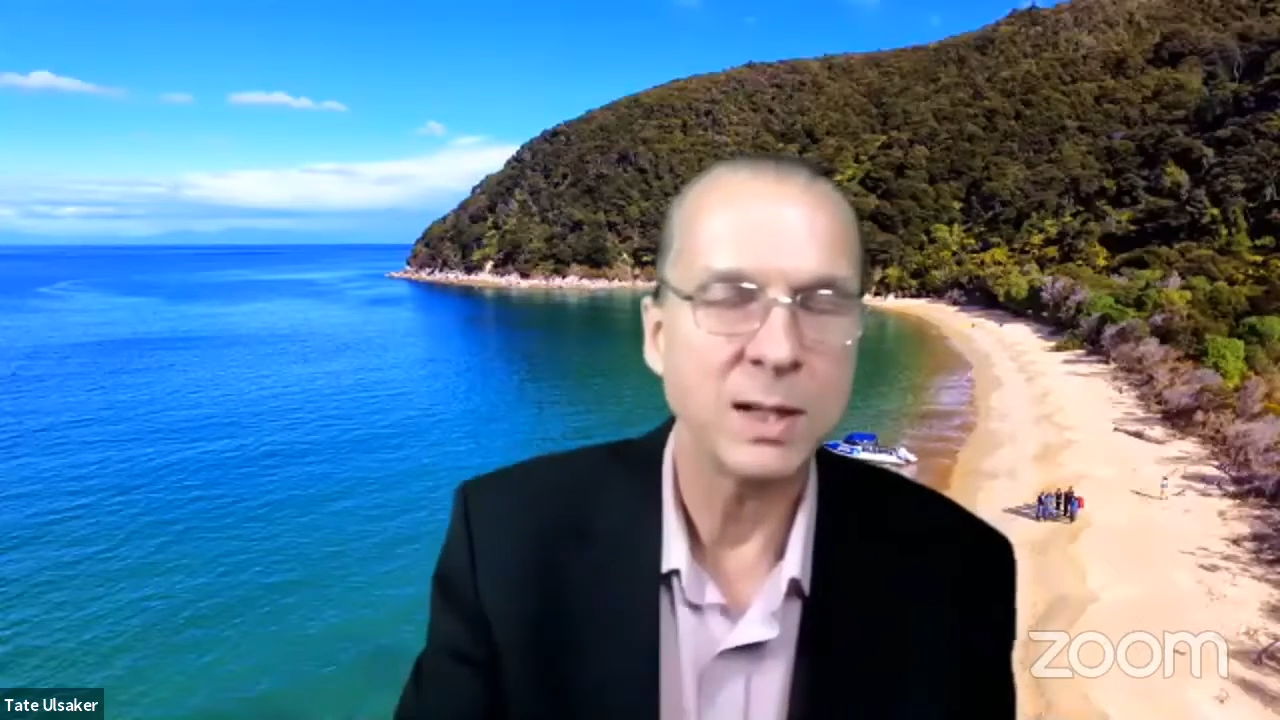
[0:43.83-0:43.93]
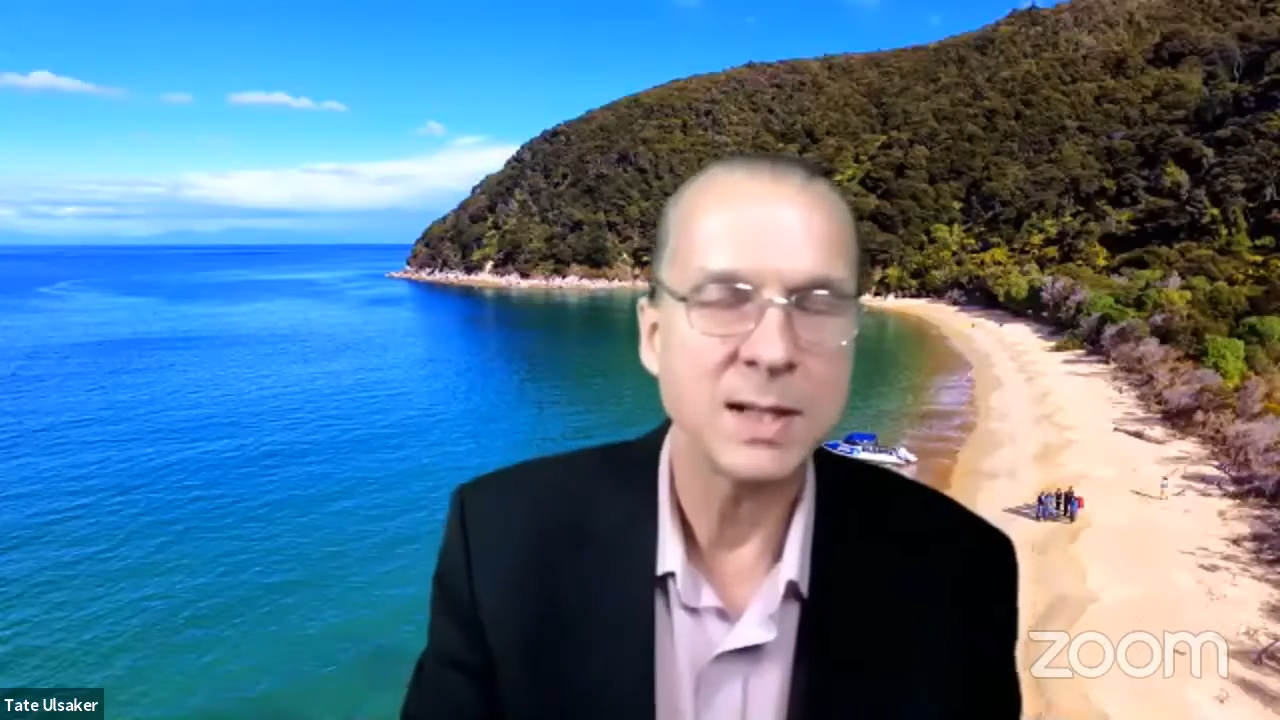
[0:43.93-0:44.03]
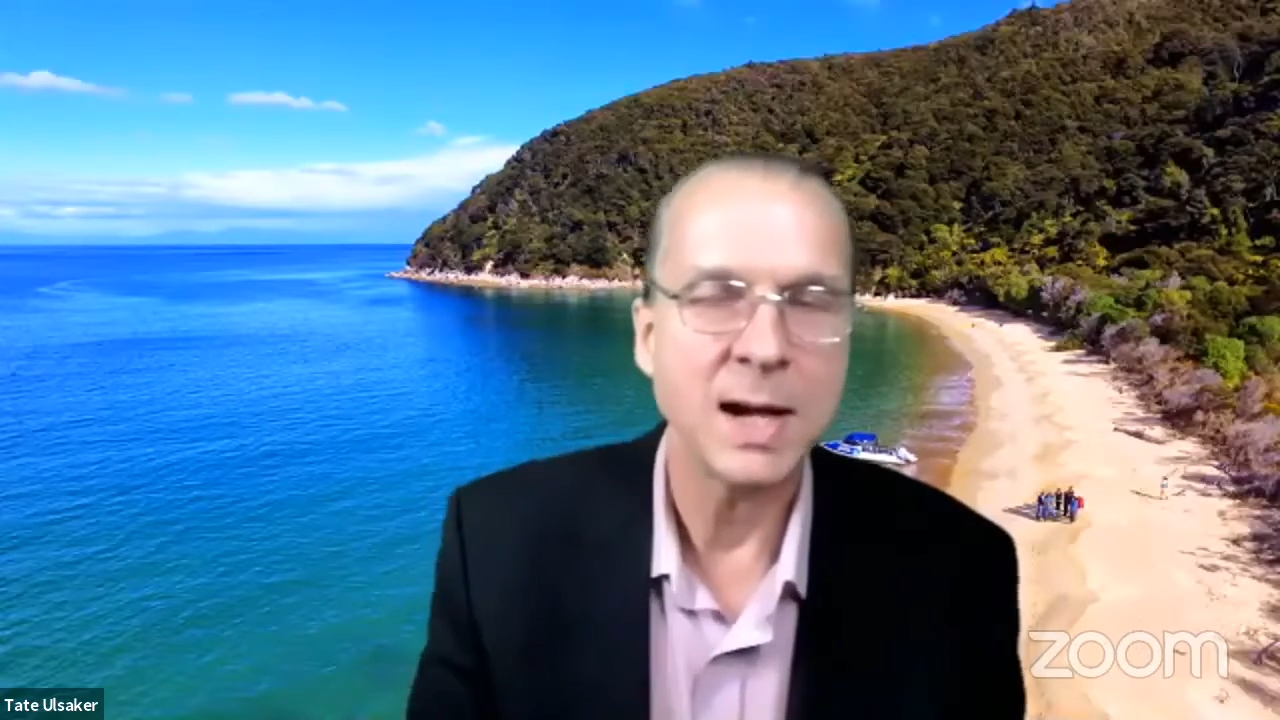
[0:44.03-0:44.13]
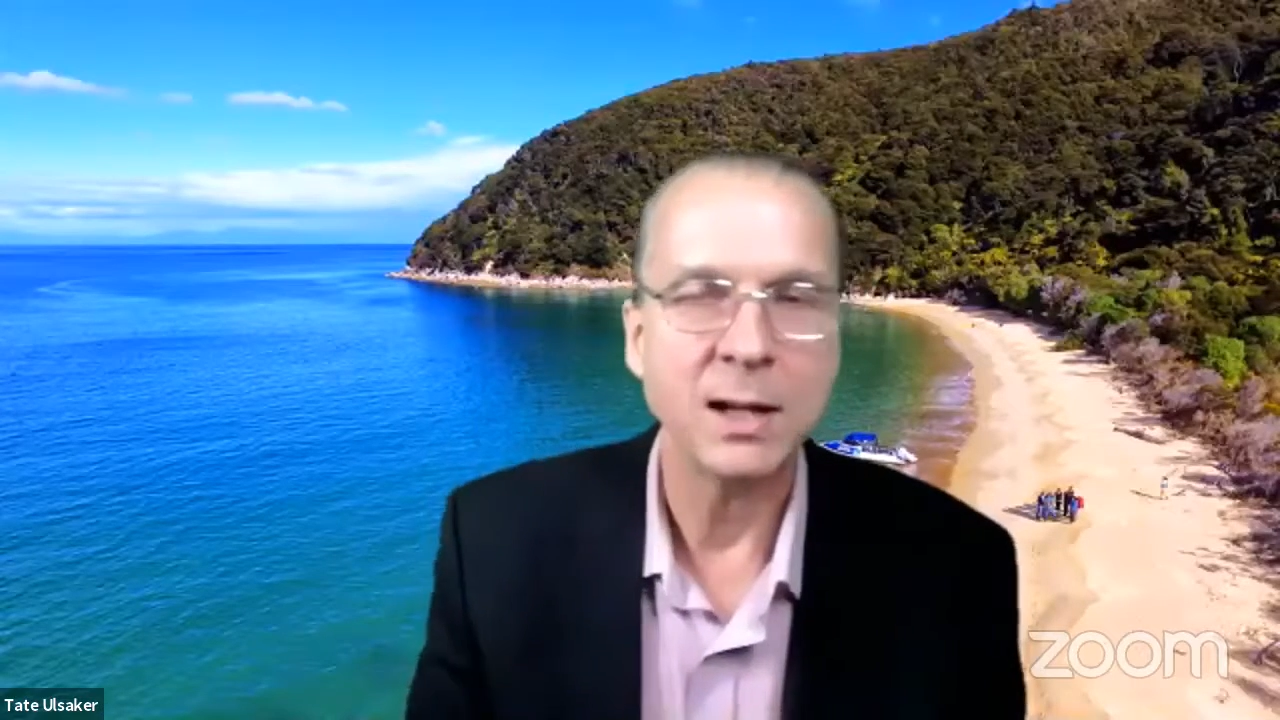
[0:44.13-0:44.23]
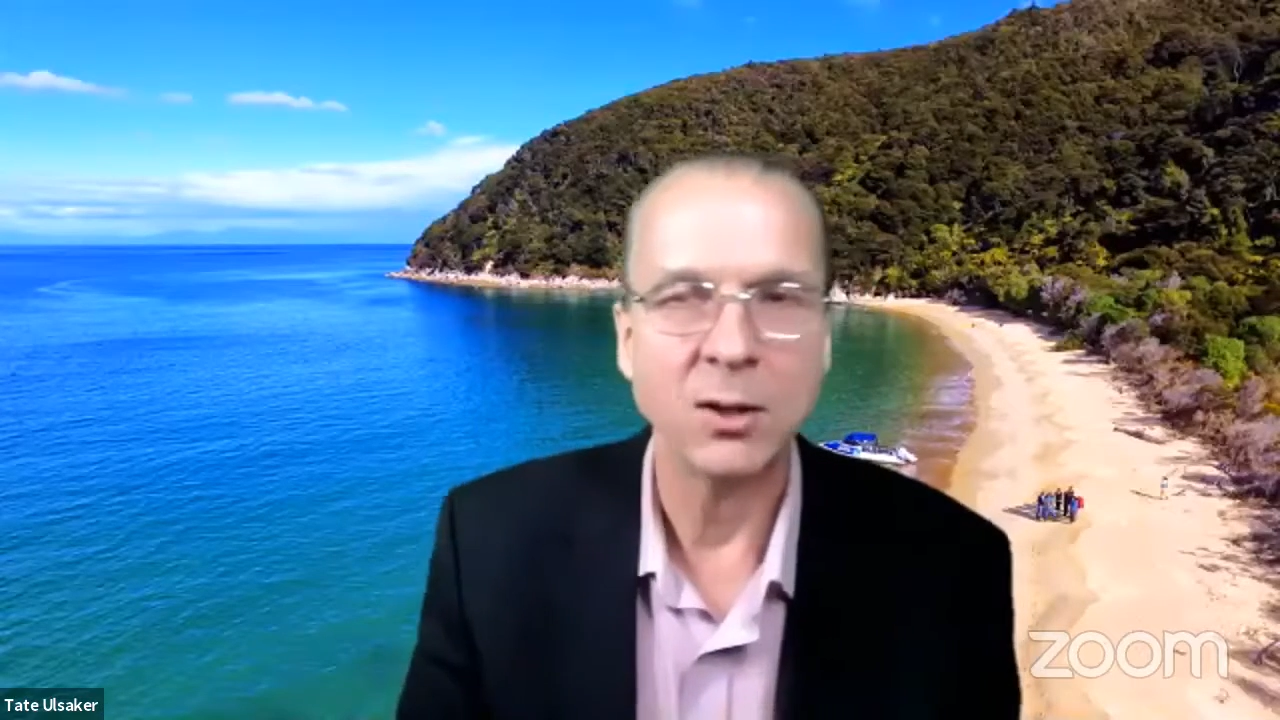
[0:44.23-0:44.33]
a
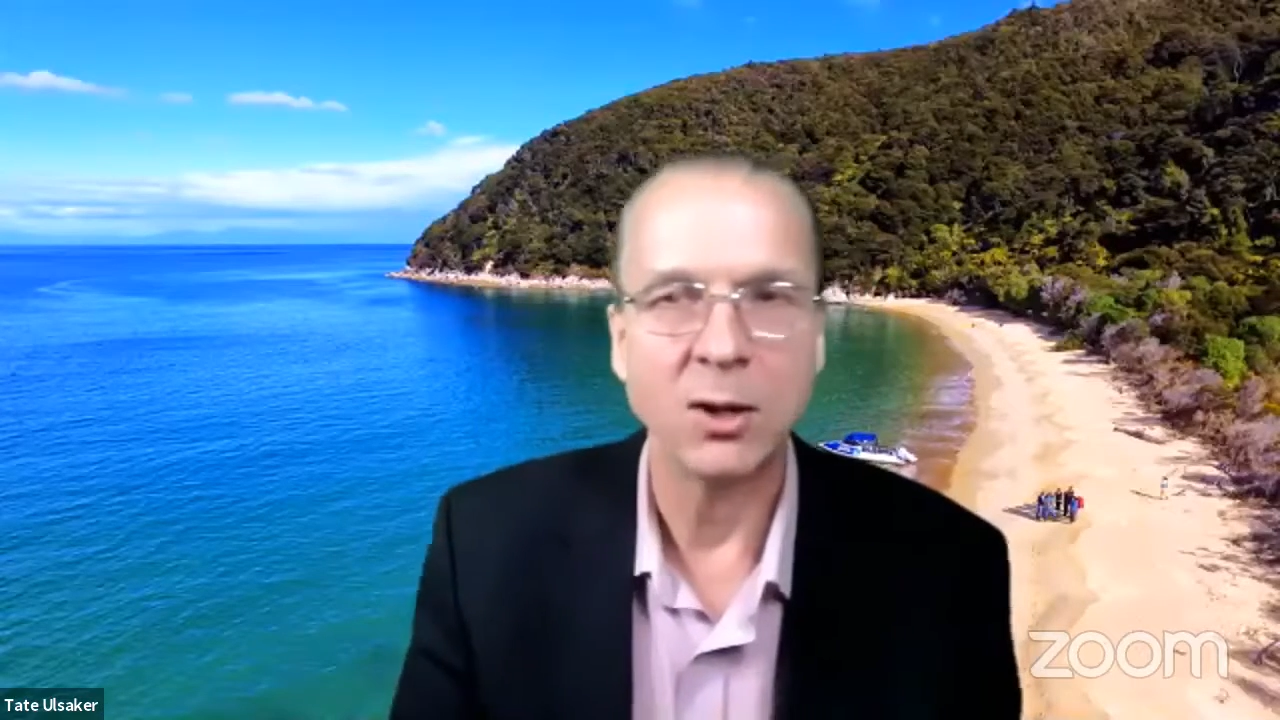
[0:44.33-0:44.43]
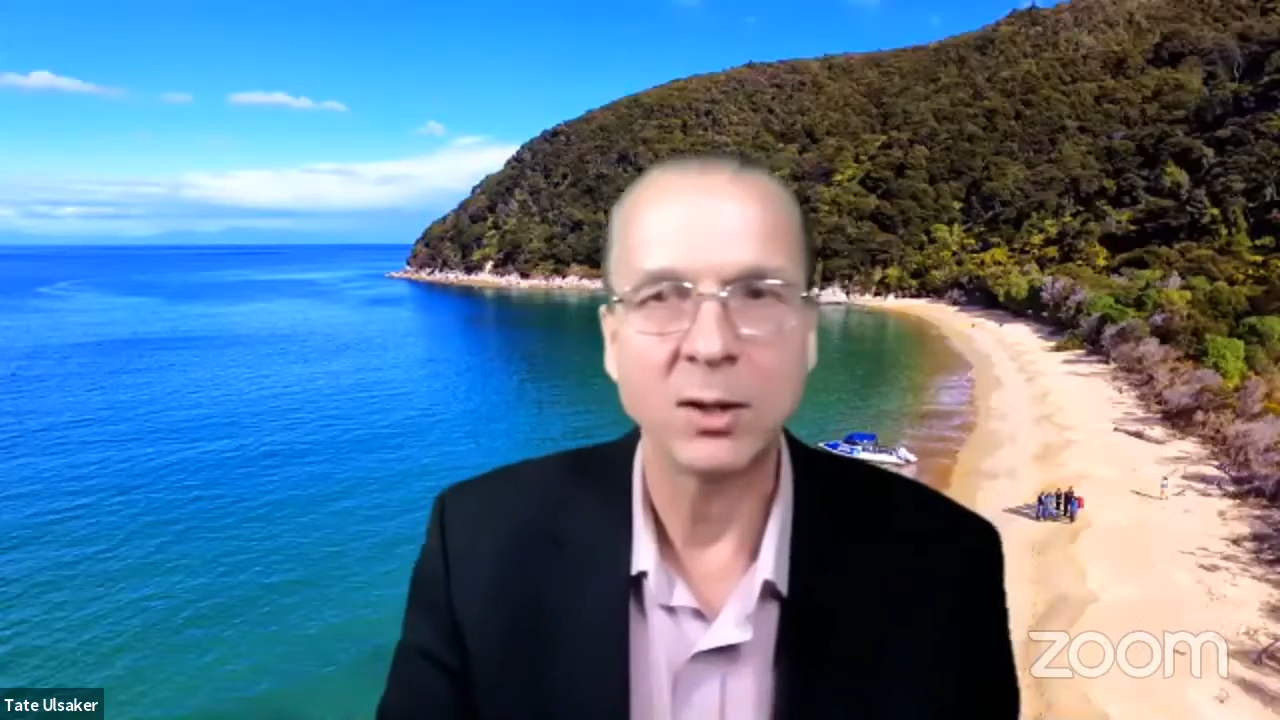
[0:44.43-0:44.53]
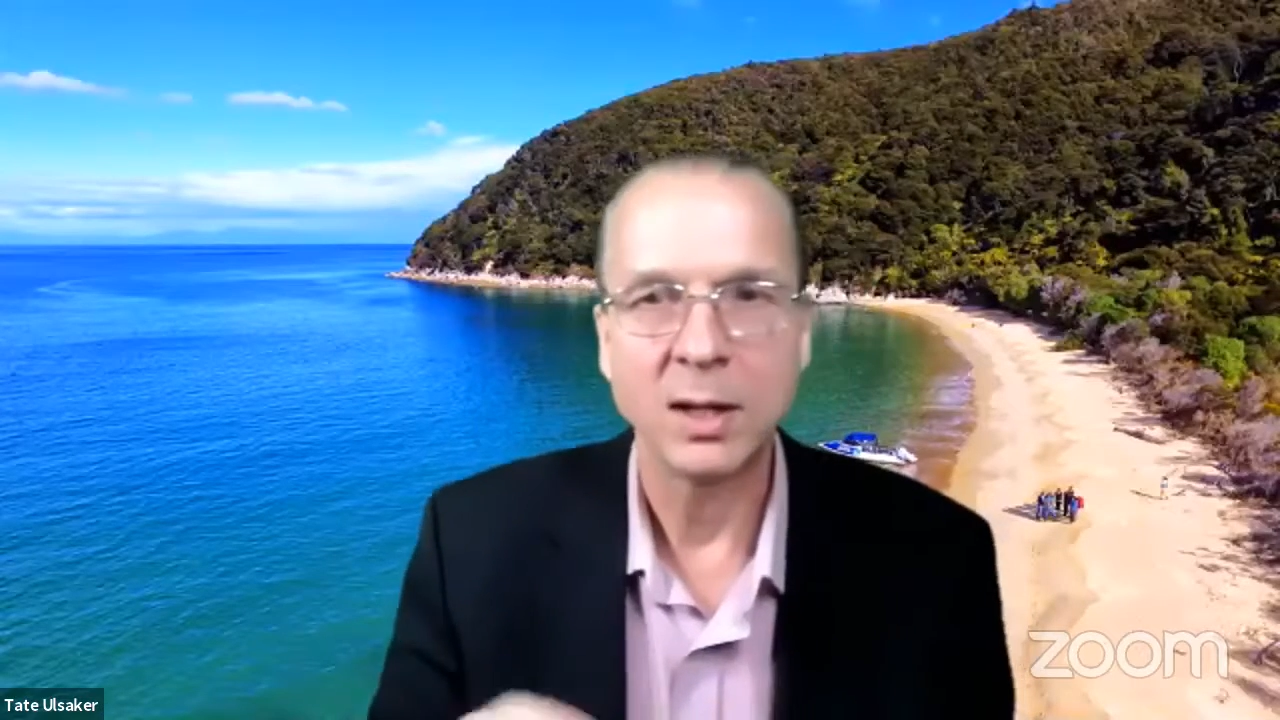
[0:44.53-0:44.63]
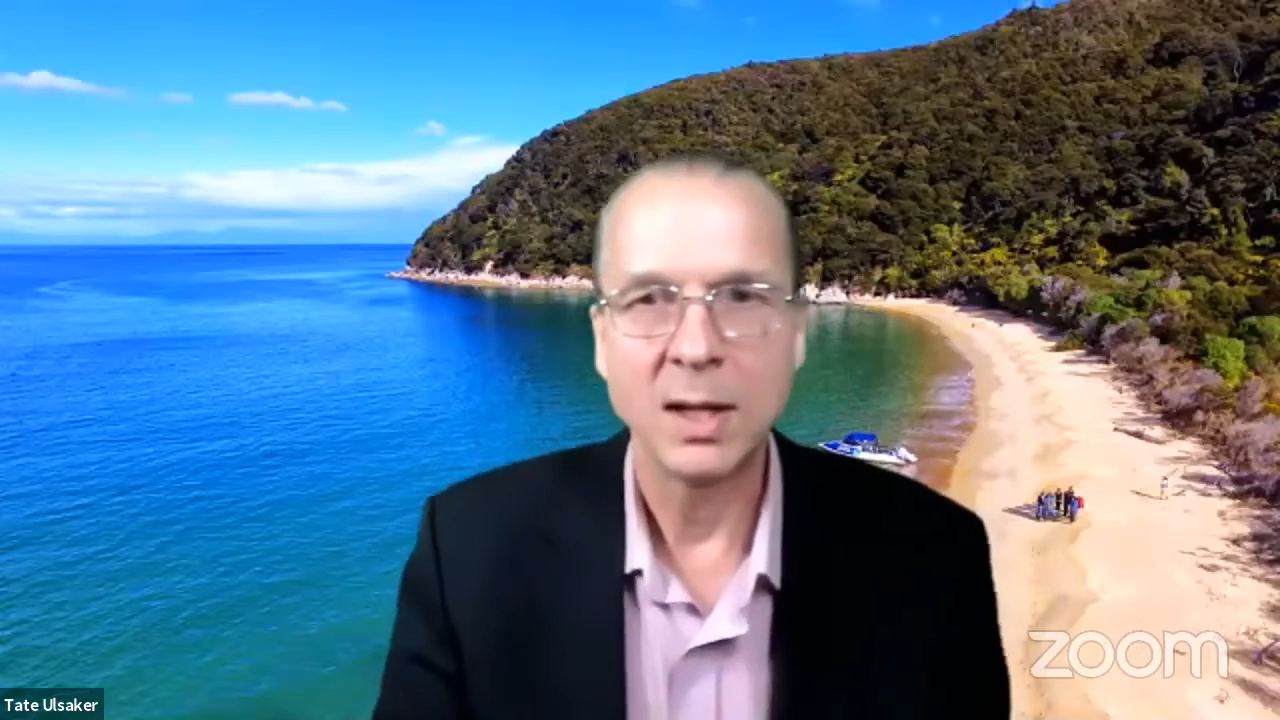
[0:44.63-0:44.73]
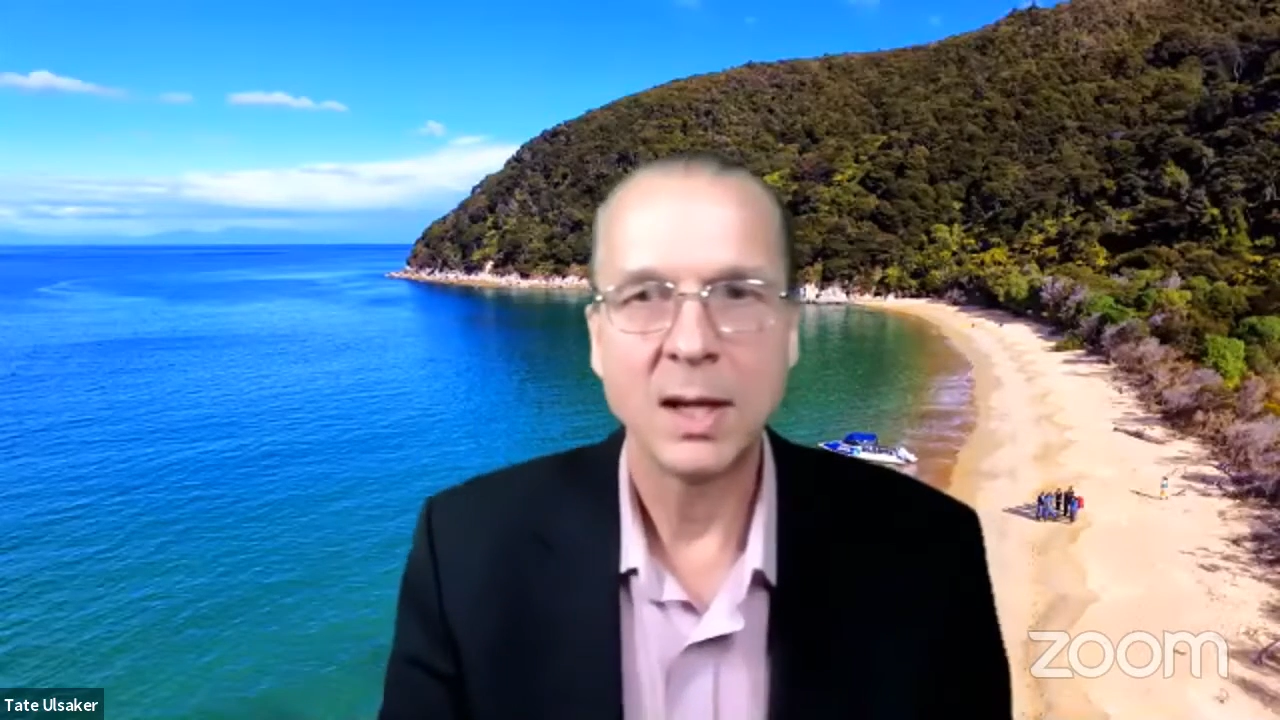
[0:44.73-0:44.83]
dialogue,